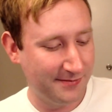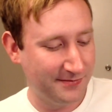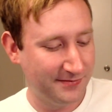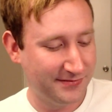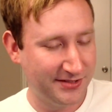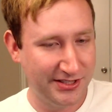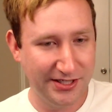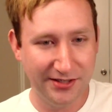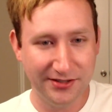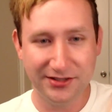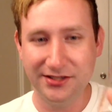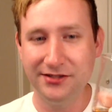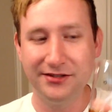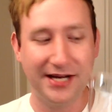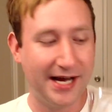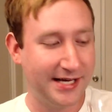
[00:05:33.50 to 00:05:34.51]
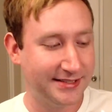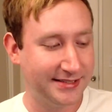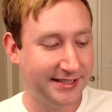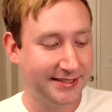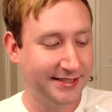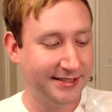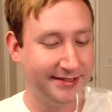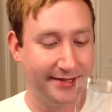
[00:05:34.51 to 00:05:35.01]
cheers to you guys.
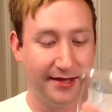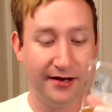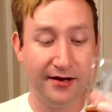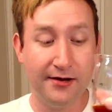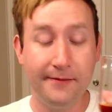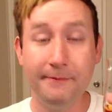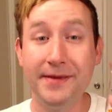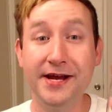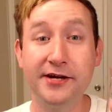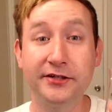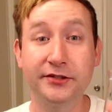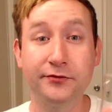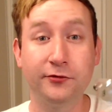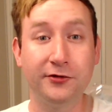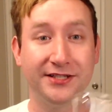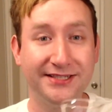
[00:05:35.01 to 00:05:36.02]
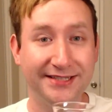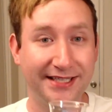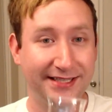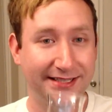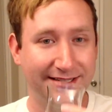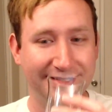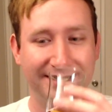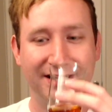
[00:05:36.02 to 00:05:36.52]
This is the Maker's
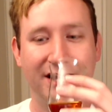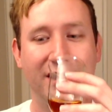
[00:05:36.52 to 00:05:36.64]
46.